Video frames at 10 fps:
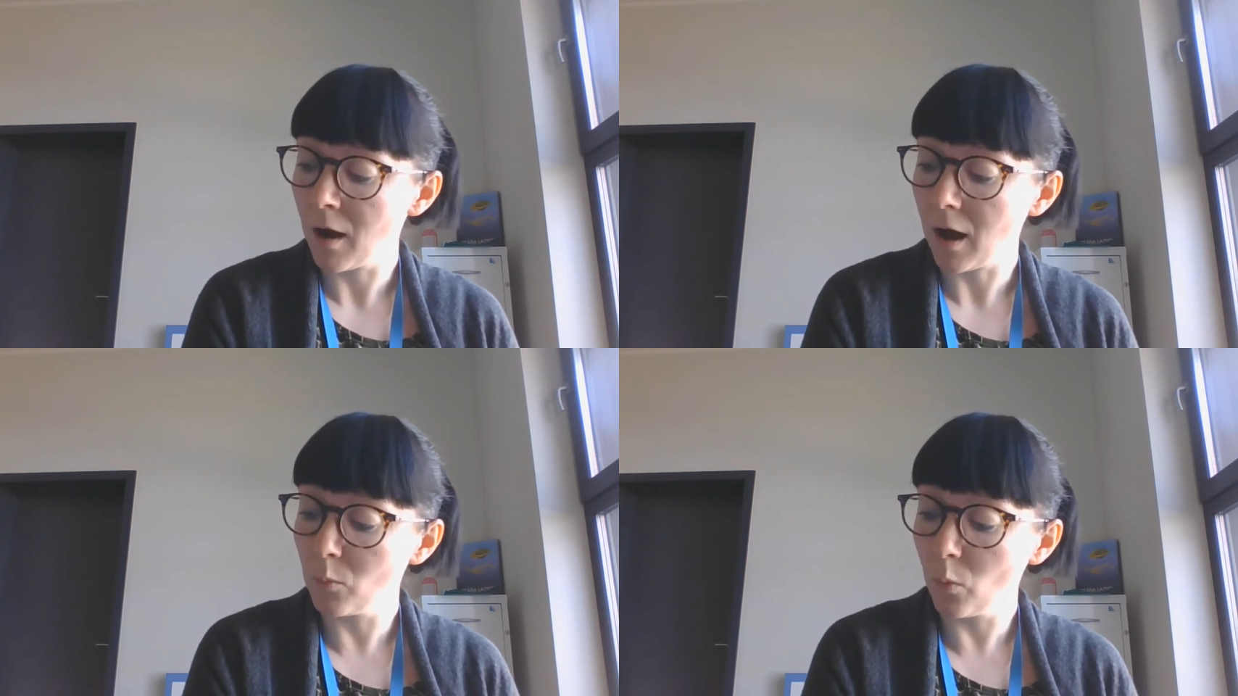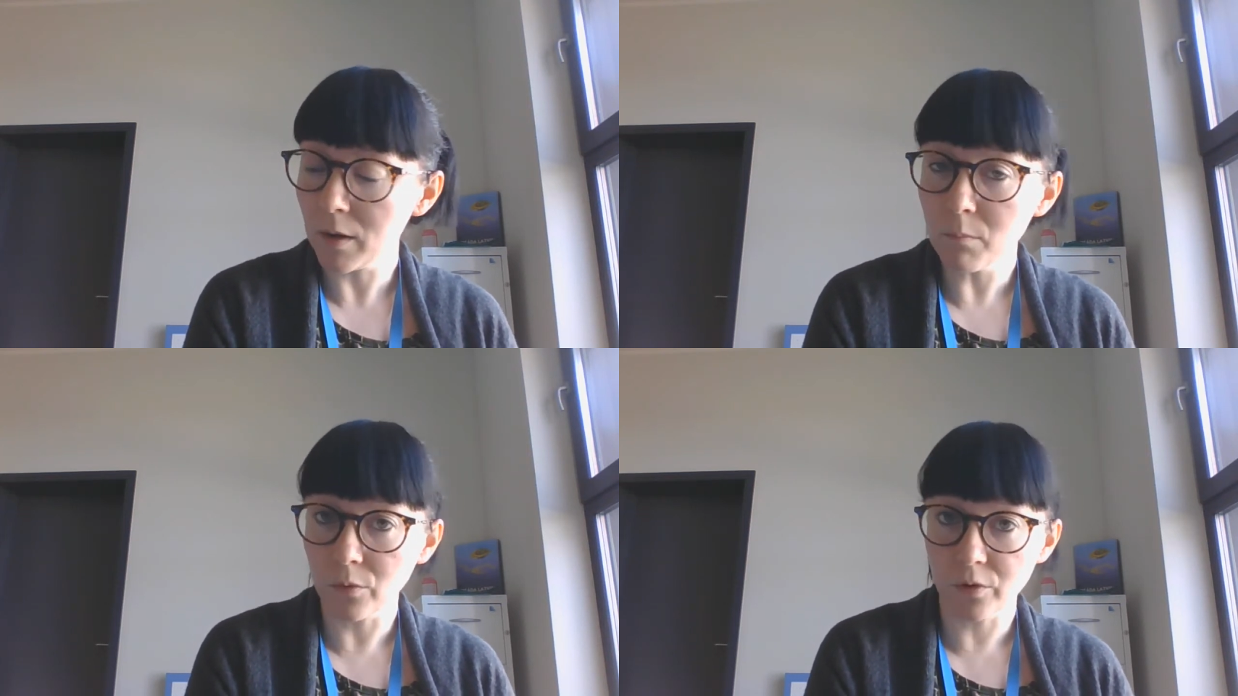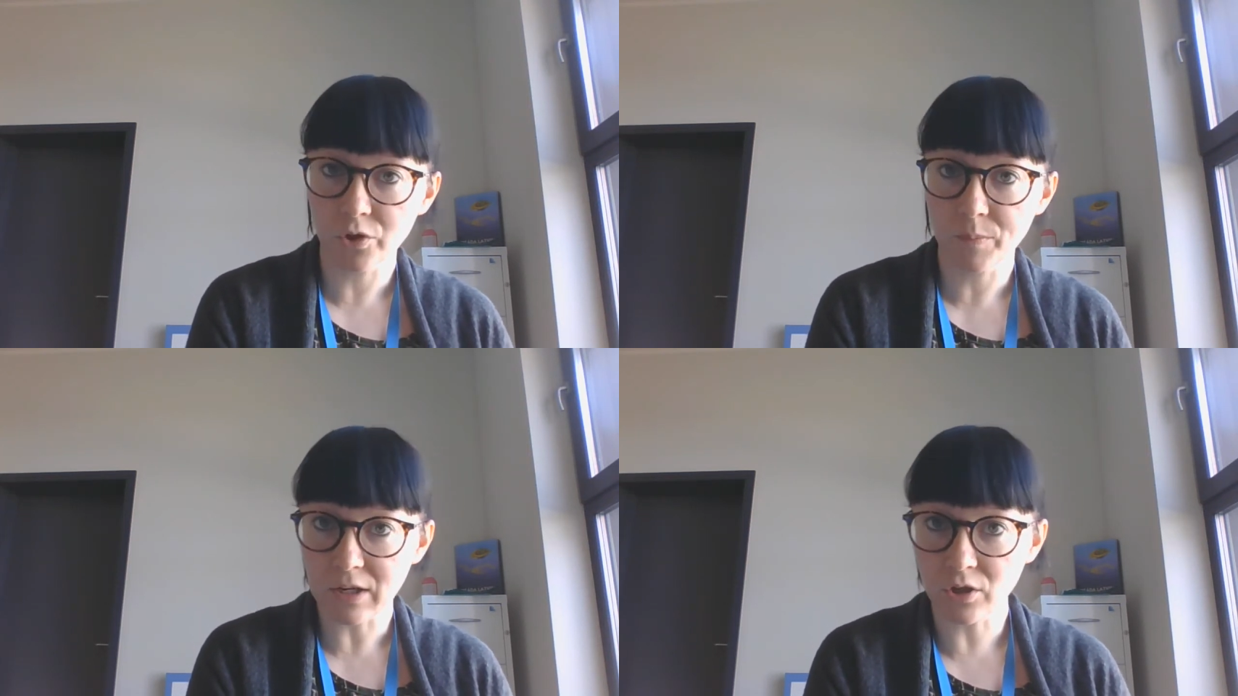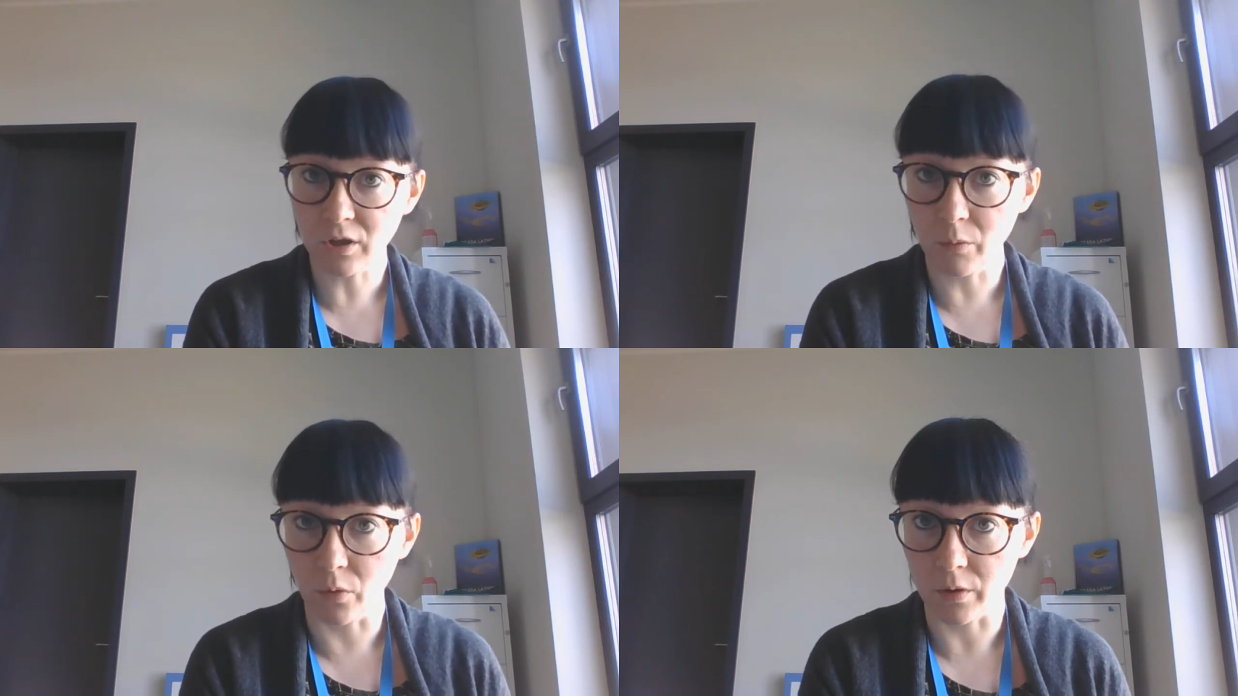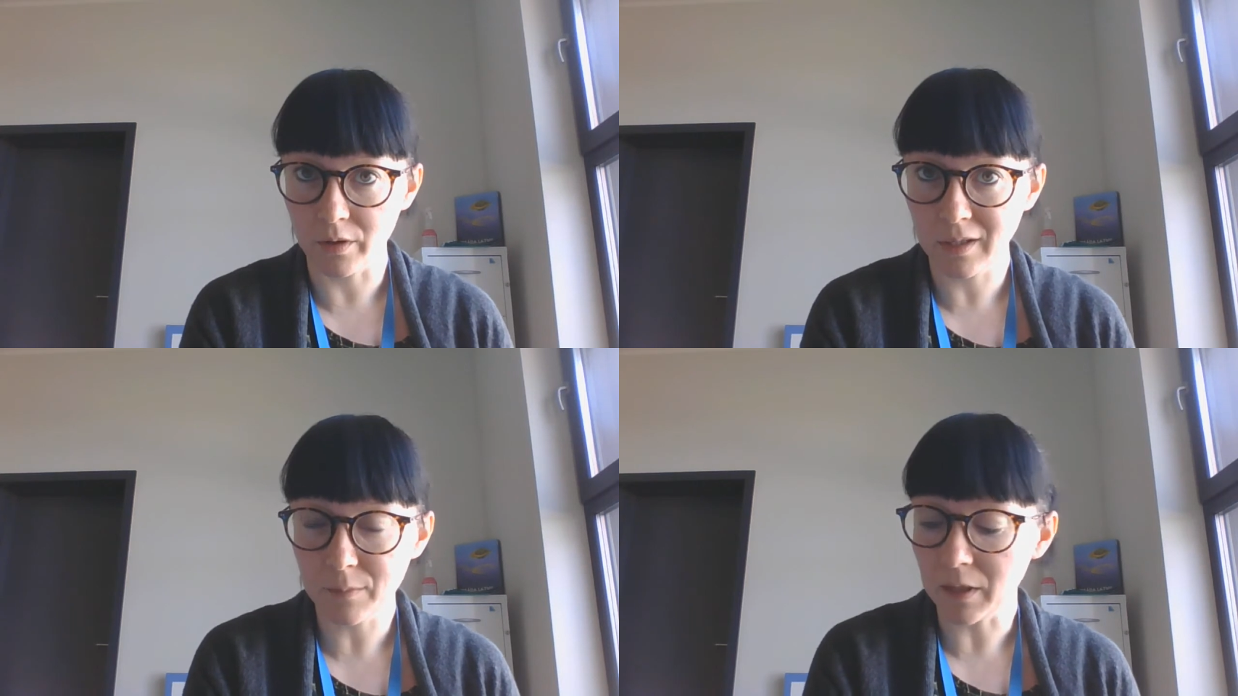And one more special
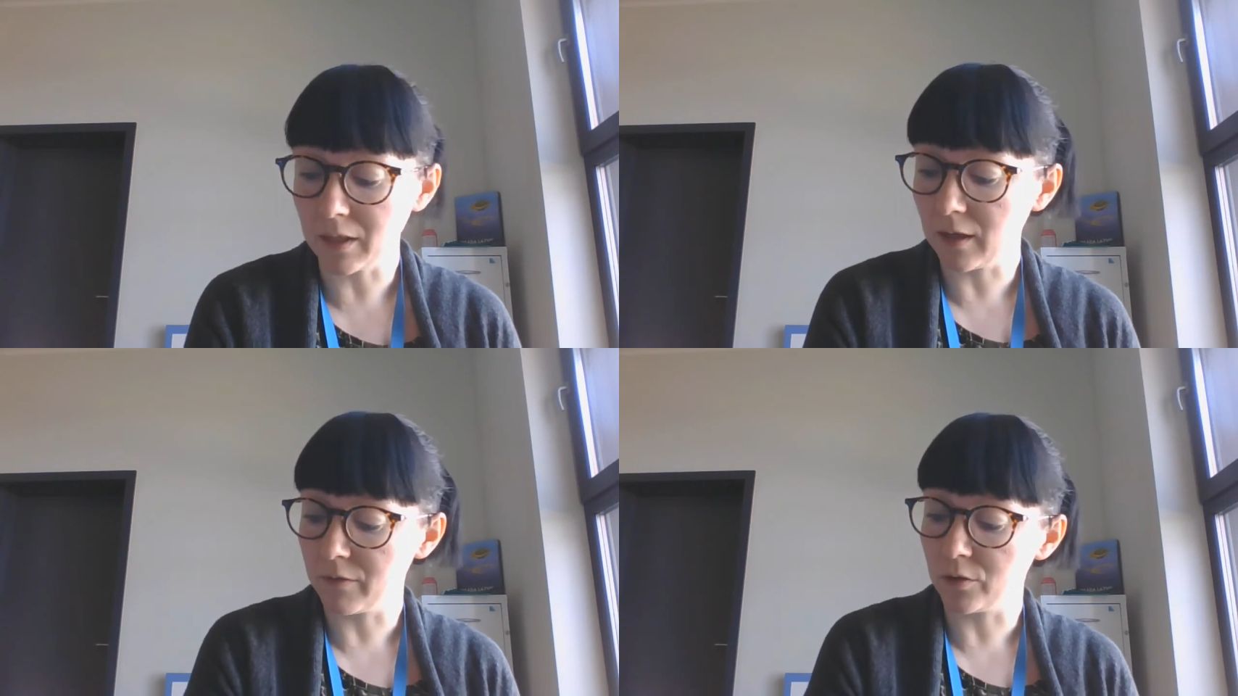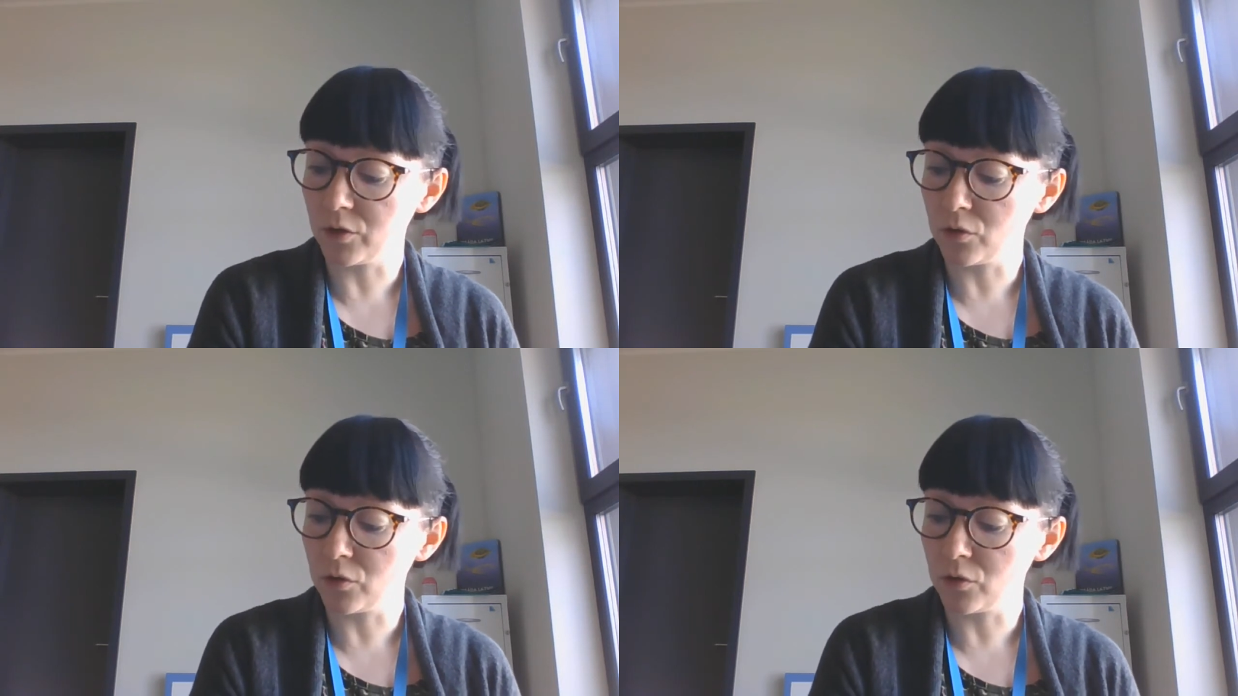award is being given